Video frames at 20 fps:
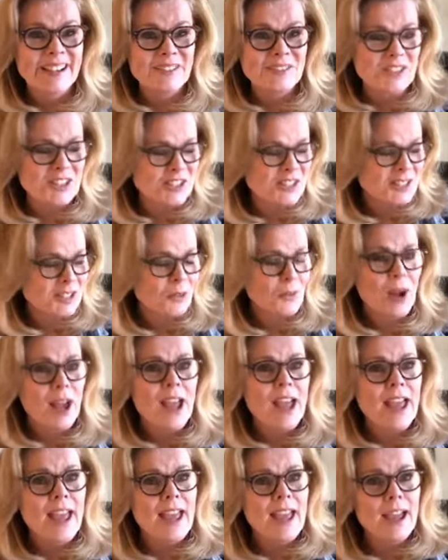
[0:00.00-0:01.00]
I'm just gonna watch.
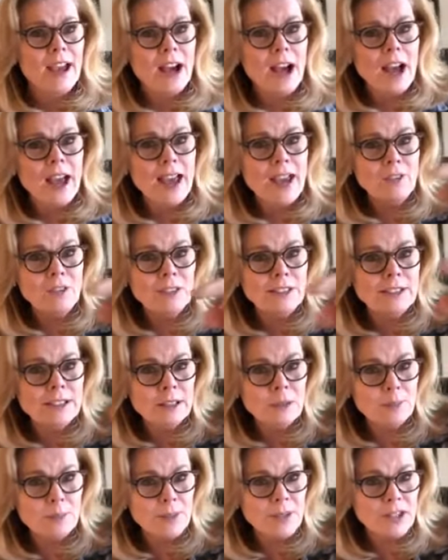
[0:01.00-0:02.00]
I have a
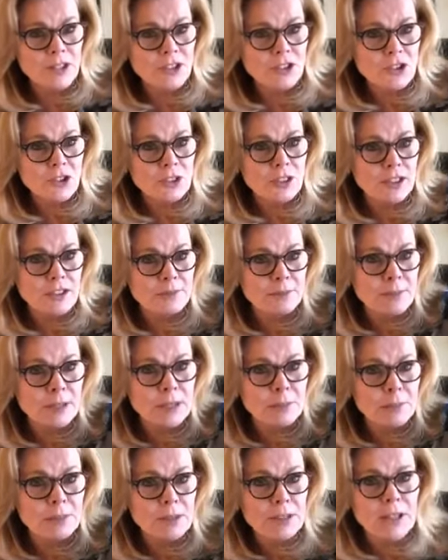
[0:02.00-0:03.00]
little picture of me
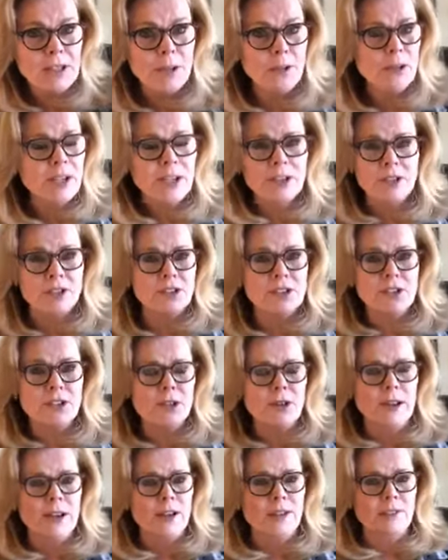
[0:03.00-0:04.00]
below here too.
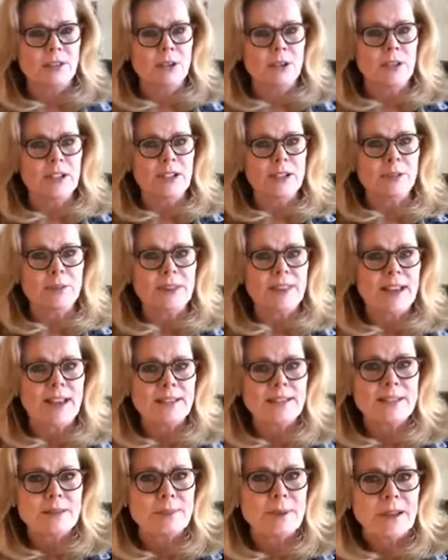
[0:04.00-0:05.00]
I have no idea what
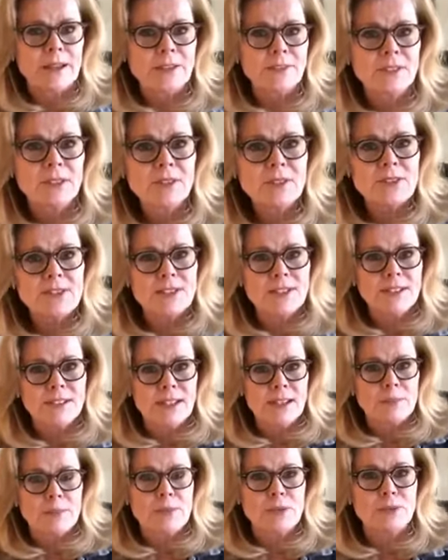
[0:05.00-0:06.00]
that's about. I've never seen
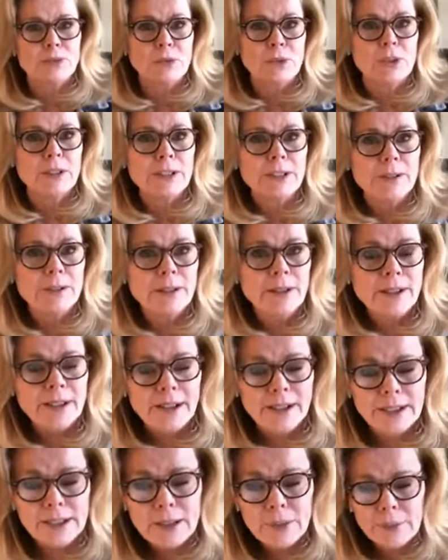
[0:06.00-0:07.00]
that before.
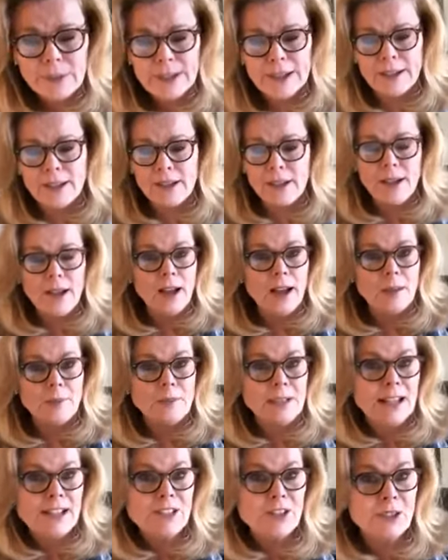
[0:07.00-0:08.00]
Anyway, I'm
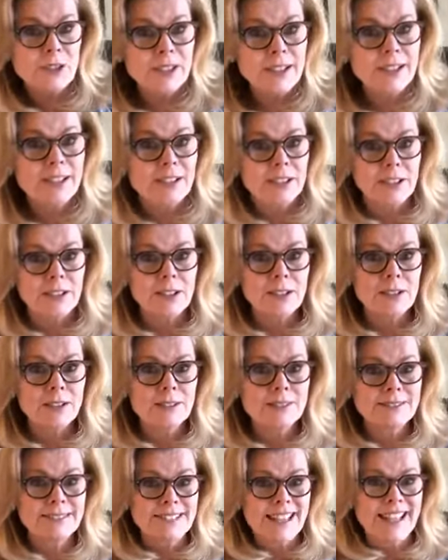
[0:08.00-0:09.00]
glad you're here.
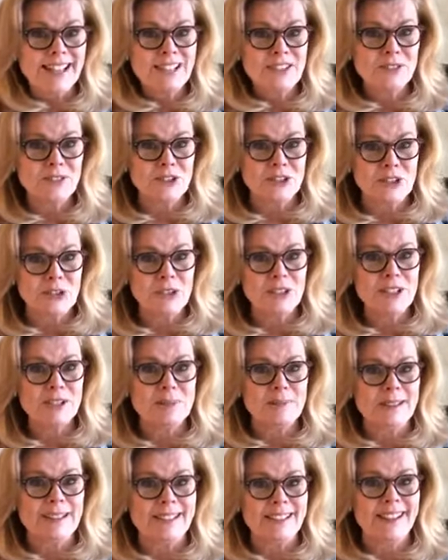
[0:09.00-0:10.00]
Thanks for joining
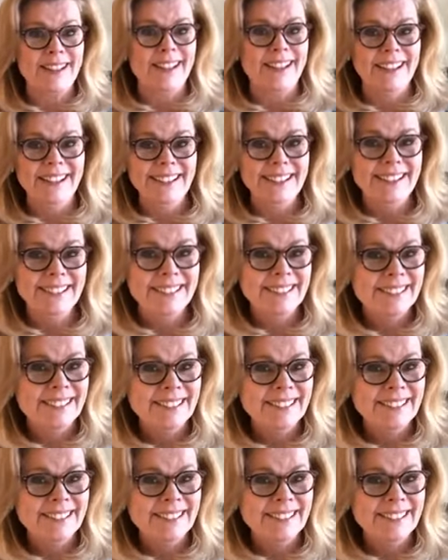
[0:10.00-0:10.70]
me today.